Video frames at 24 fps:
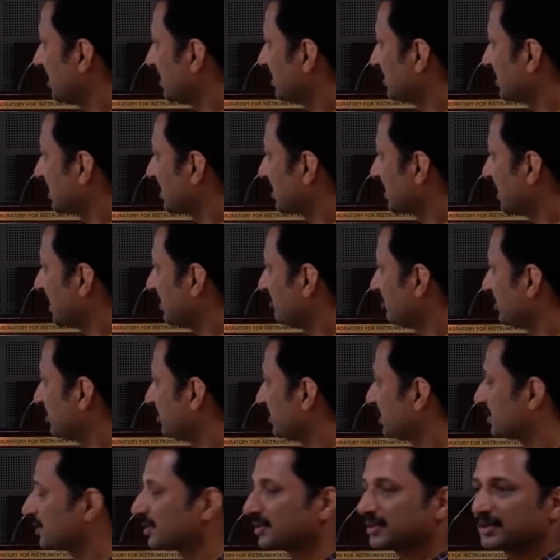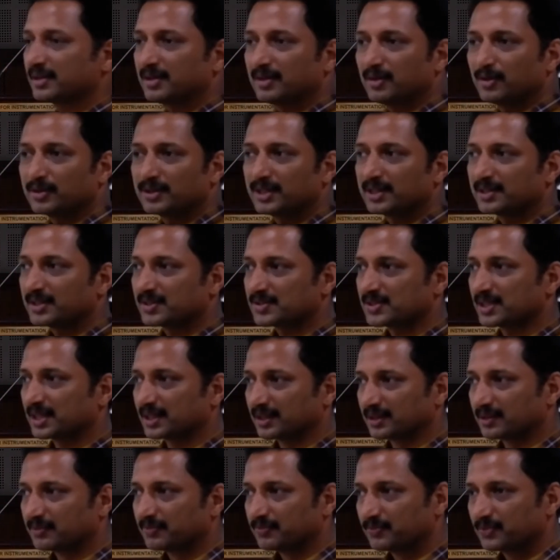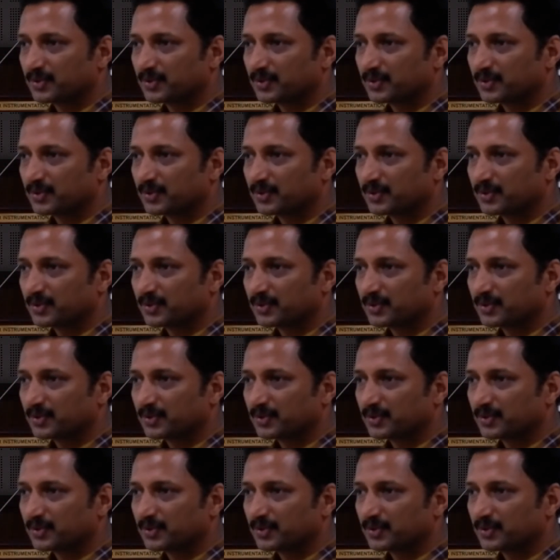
and that line will be on the other side.